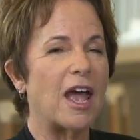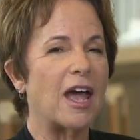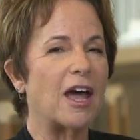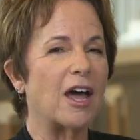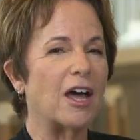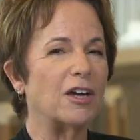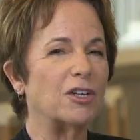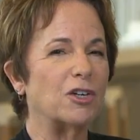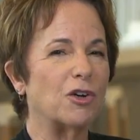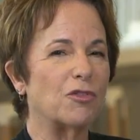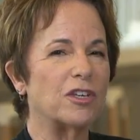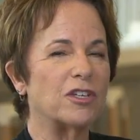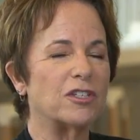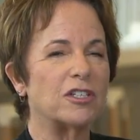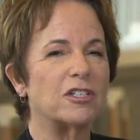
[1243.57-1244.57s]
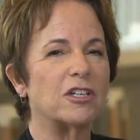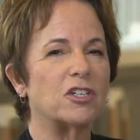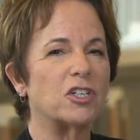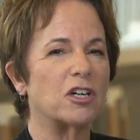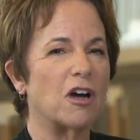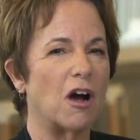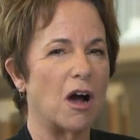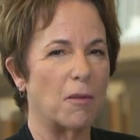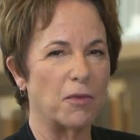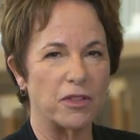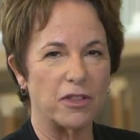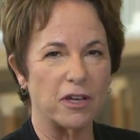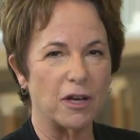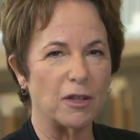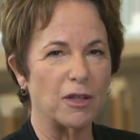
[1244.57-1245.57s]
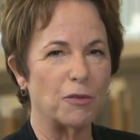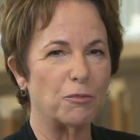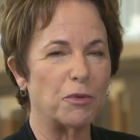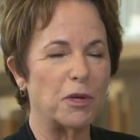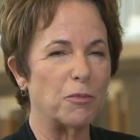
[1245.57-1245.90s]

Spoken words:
And, this is such a common thing that